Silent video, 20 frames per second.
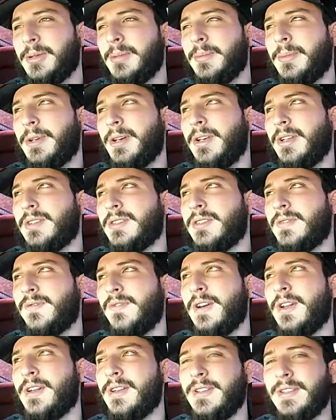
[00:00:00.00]
But it's just
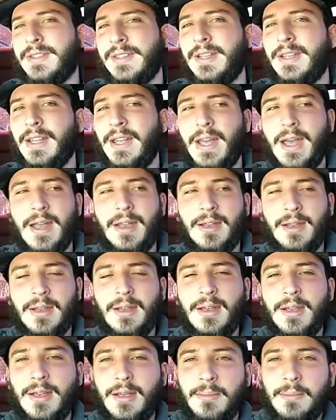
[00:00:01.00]
funny to see that
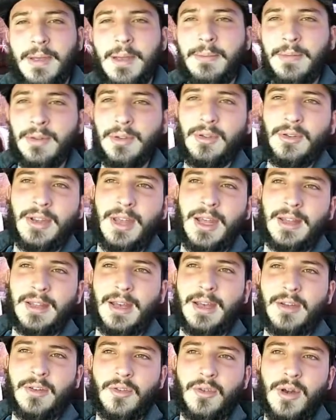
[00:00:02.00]
people do that
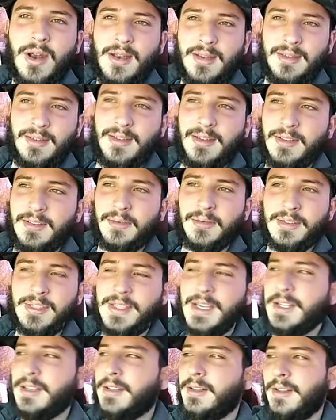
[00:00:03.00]
like crazy. It's
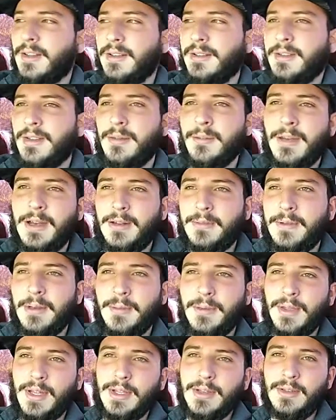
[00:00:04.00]
ridiculous the amount of
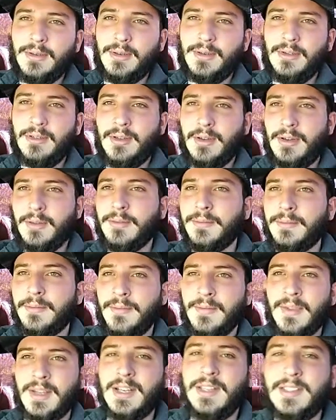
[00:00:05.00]
people that do it. So
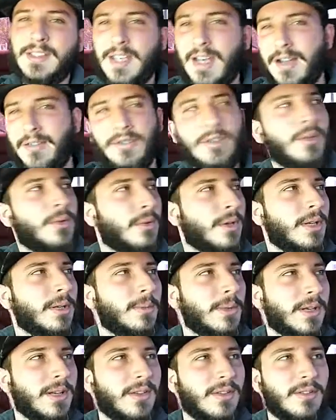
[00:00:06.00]
it's kind of annoying
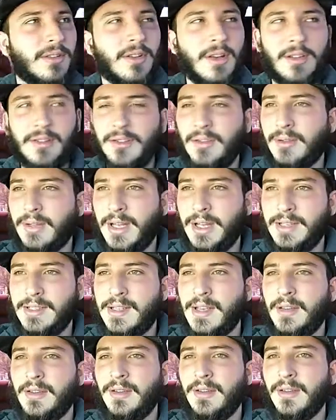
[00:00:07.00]
because there's also like
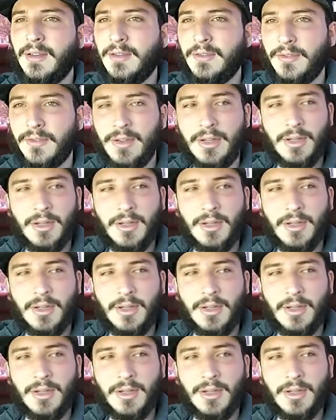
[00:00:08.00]
tons of